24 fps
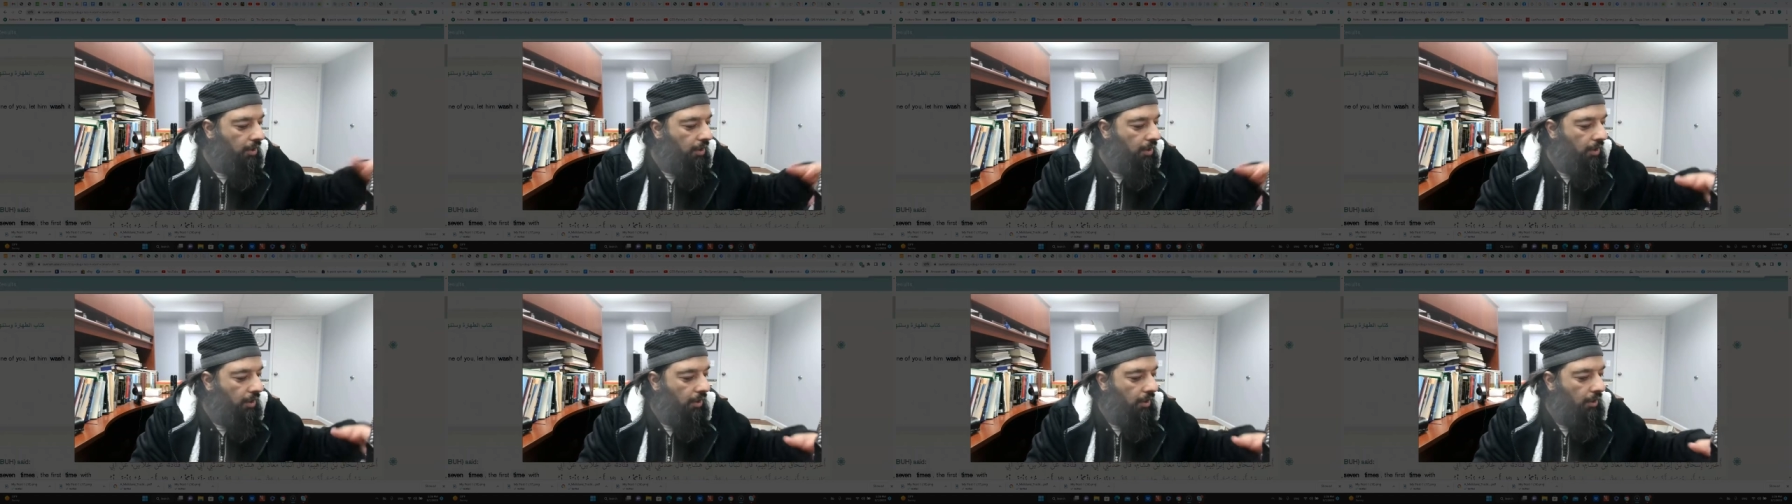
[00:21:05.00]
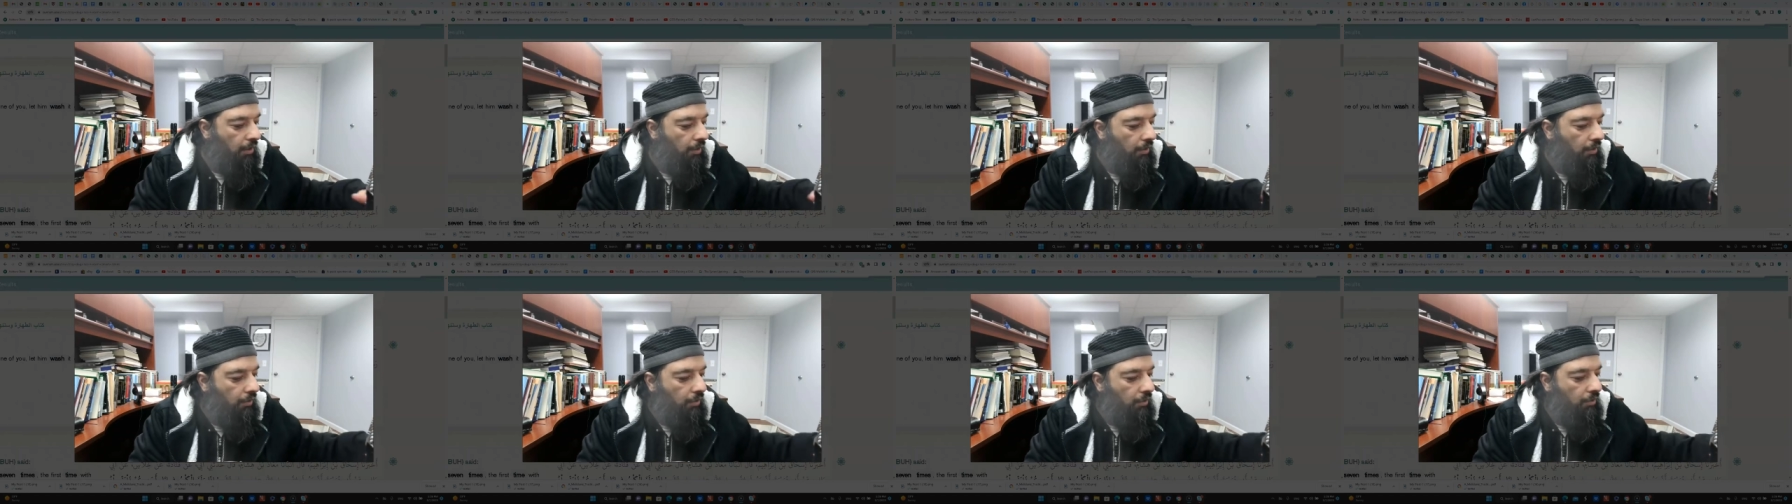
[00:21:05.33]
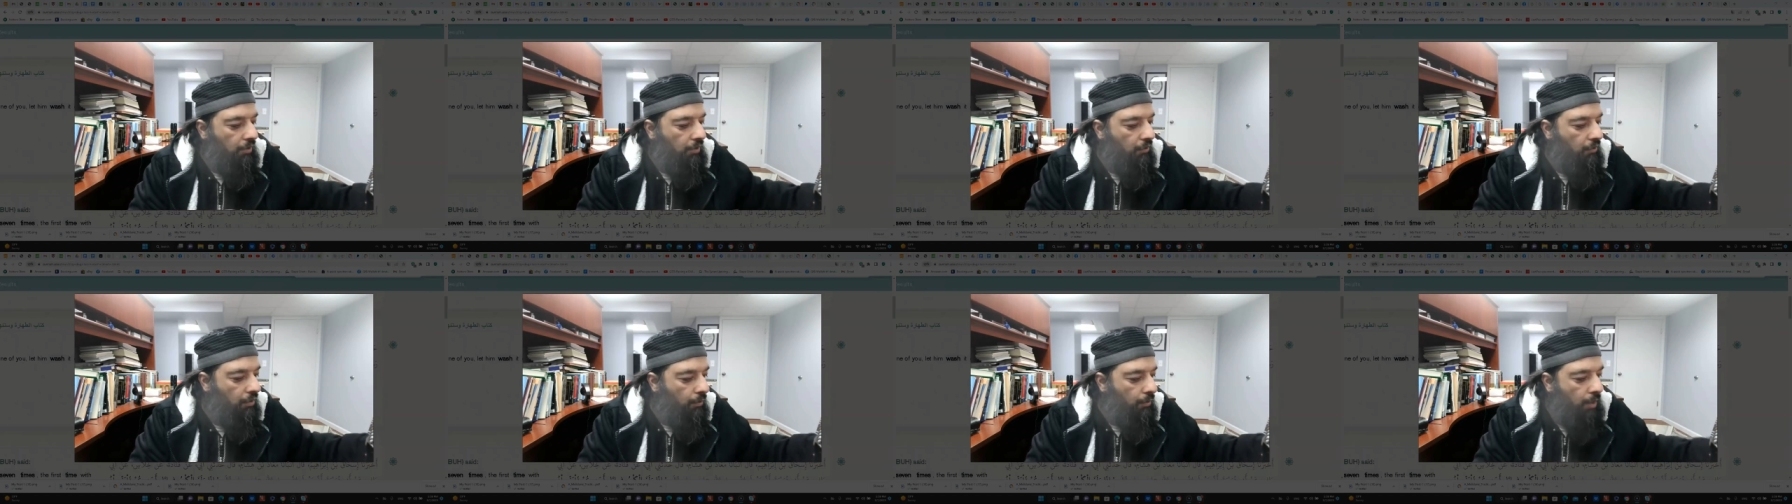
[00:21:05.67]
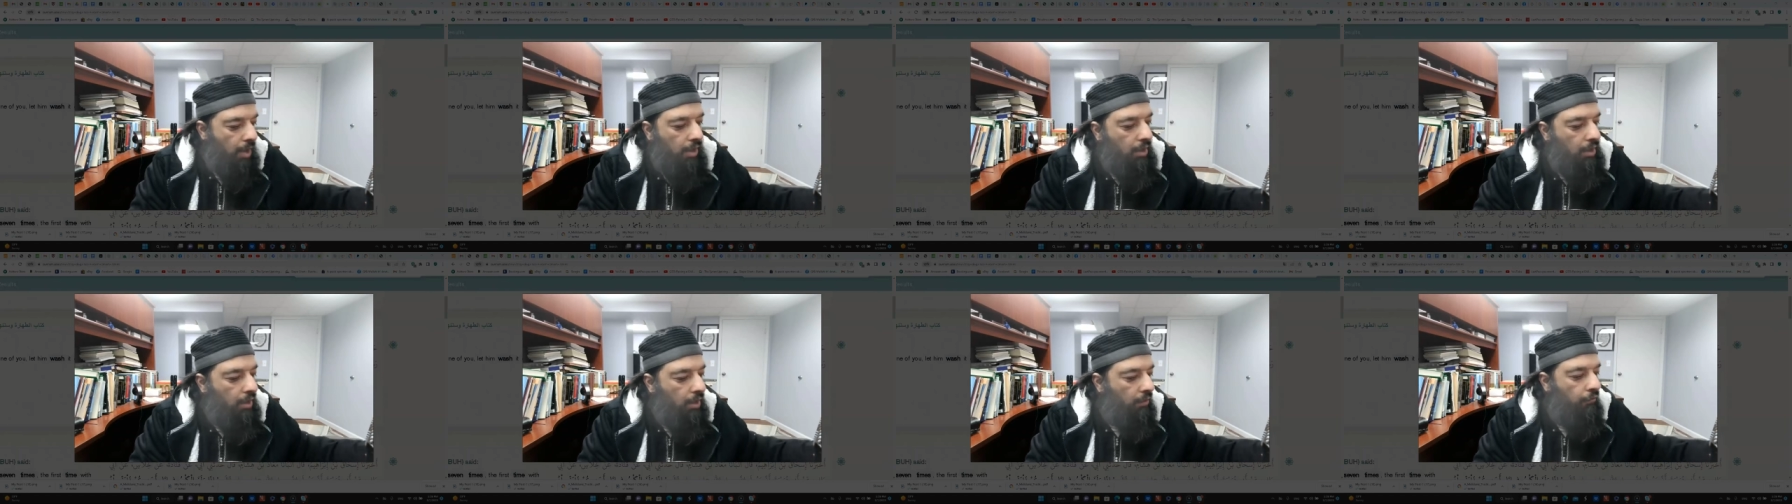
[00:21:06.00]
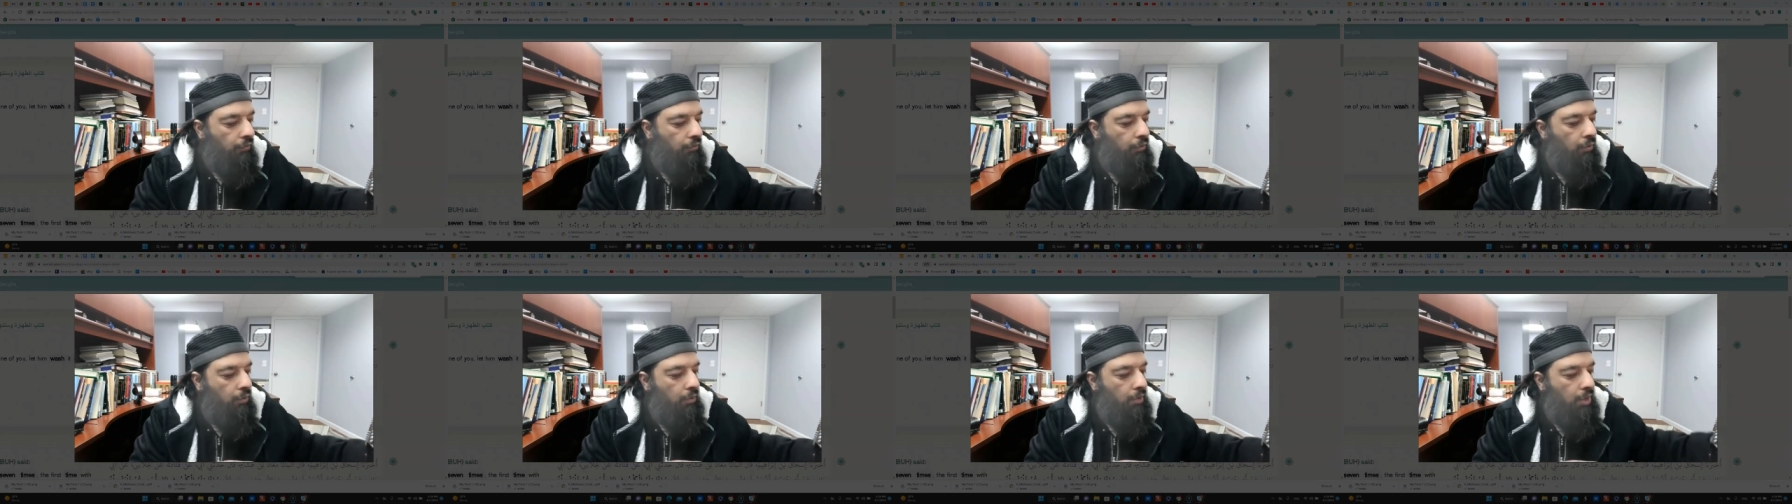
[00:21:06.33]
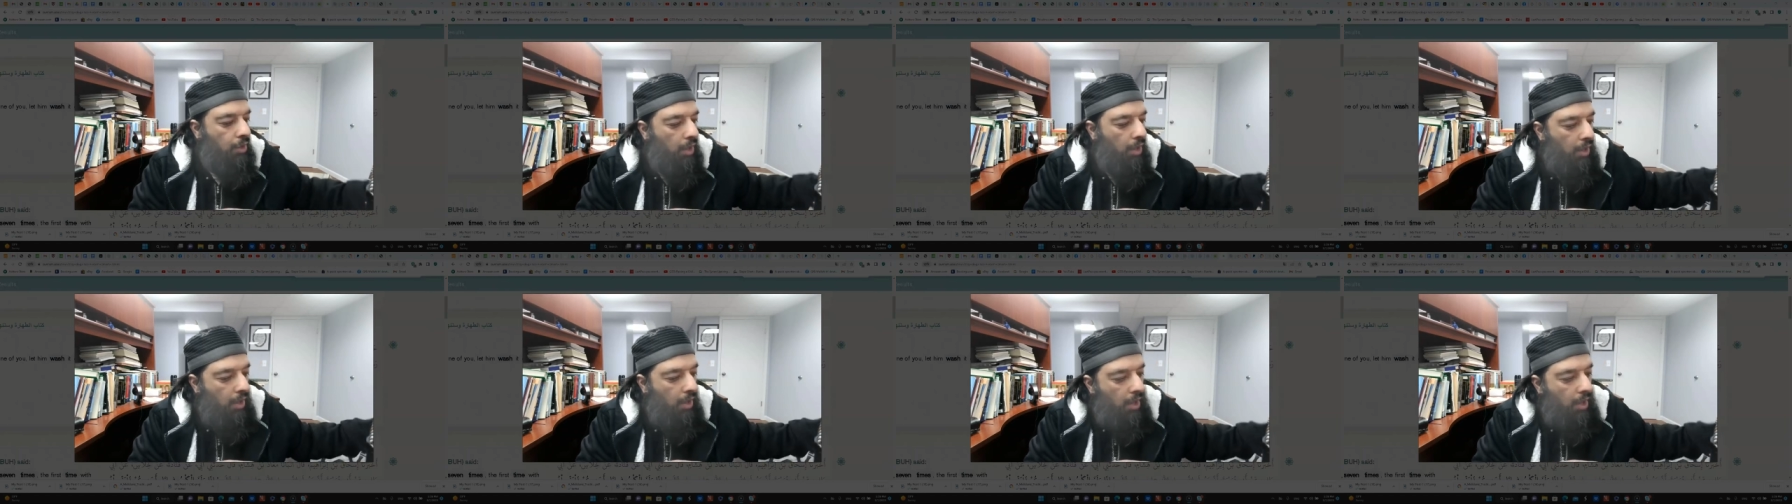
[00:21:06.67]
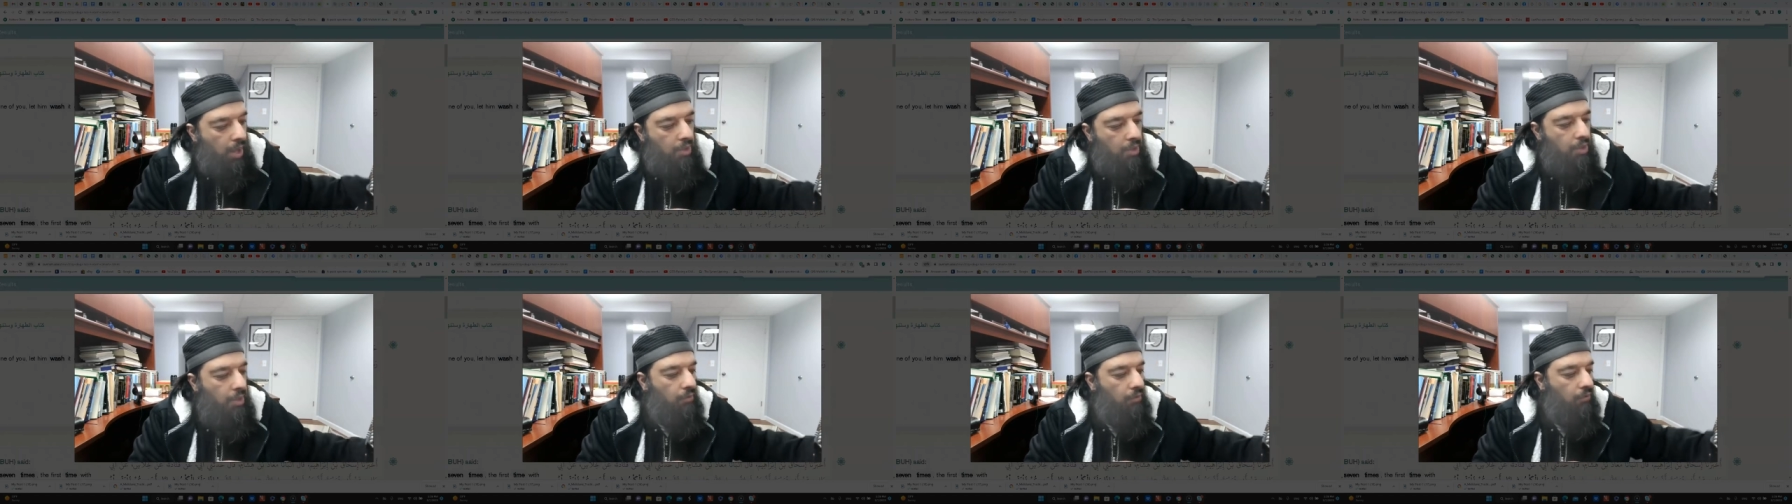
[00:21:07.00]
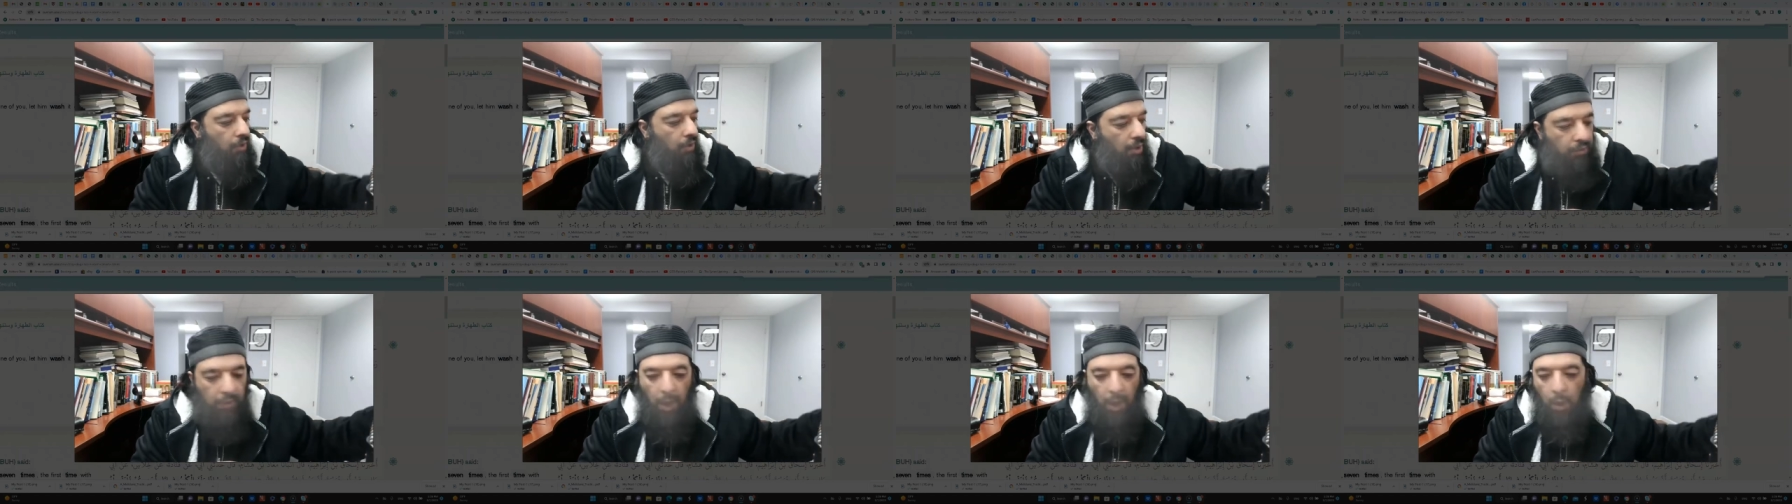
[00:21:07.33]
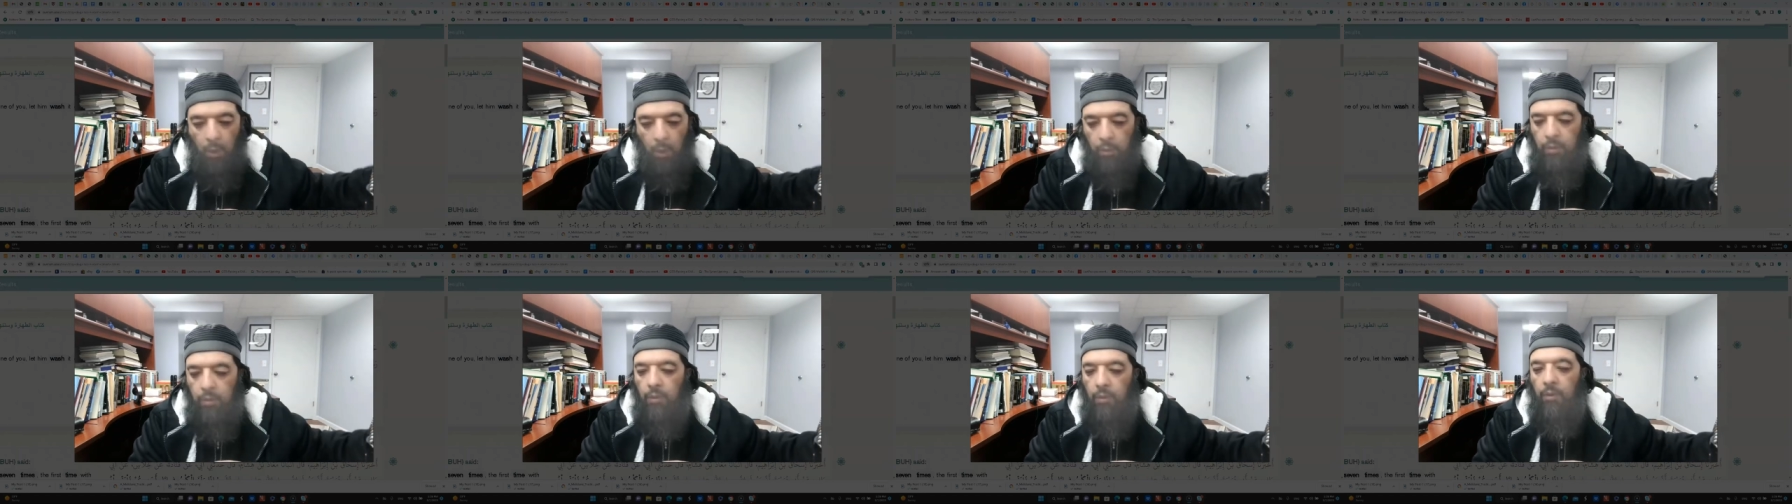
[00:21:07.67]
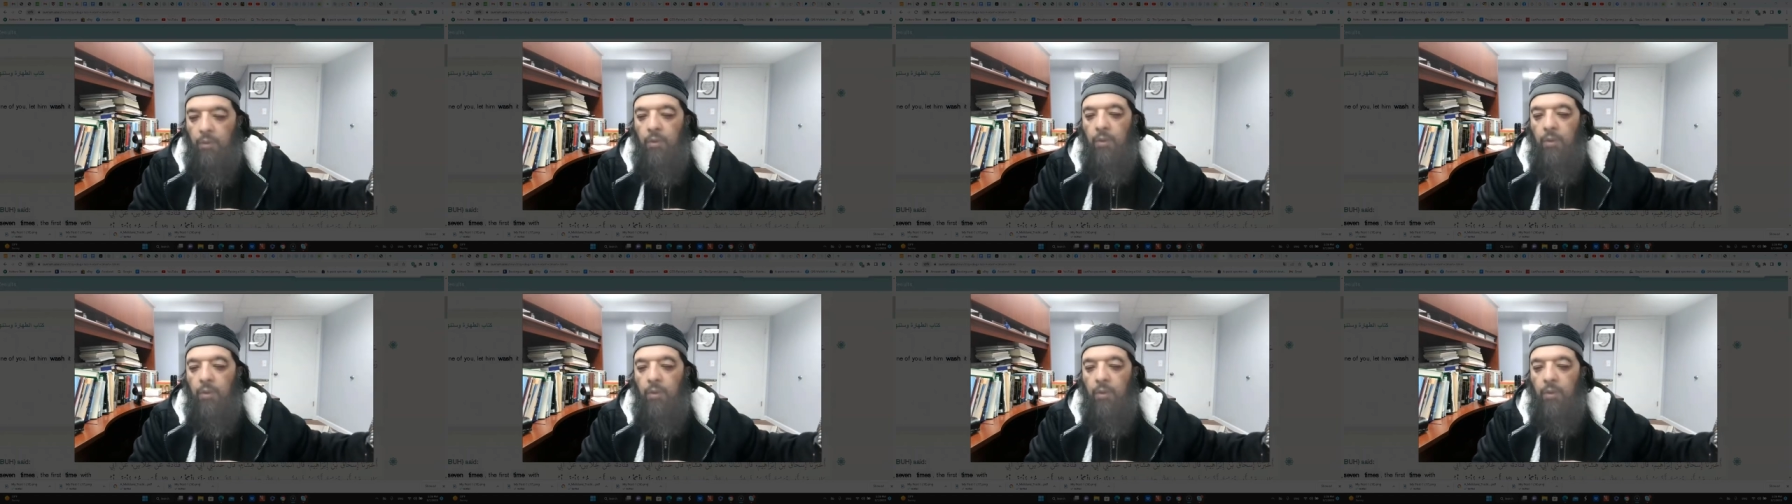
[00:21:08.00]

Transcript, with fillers: the the remaining food and then runs out.